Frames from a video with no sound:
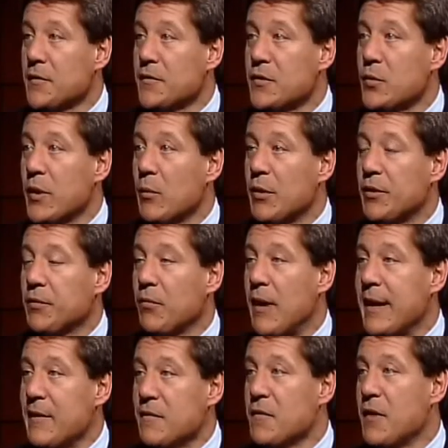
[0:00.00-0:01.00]
of doing what's
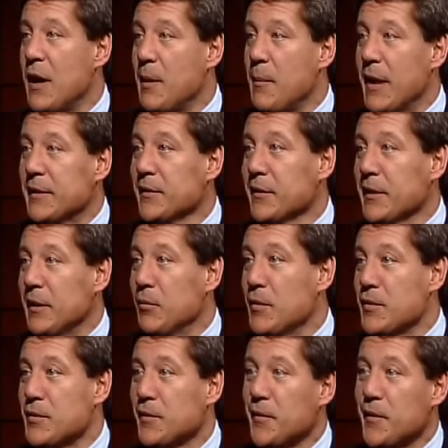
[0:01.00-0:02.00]
right environmentally,
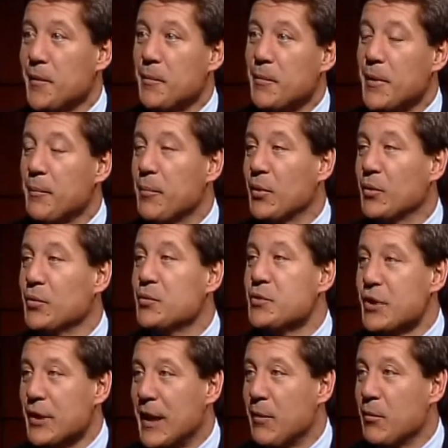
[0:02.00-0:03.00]
with just the
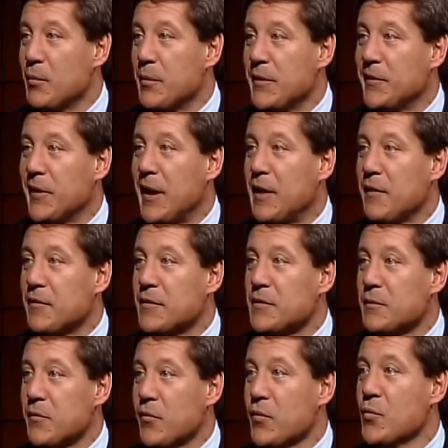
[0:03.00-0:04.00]
pollution that would be saved
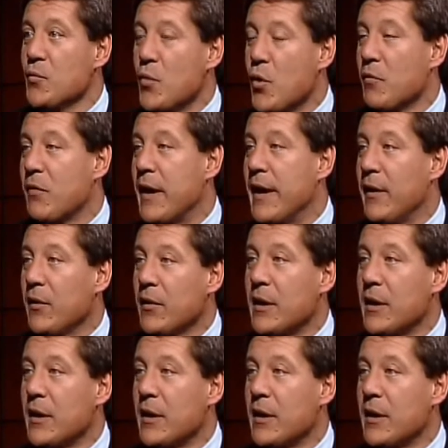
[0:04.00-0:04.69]
through more rail.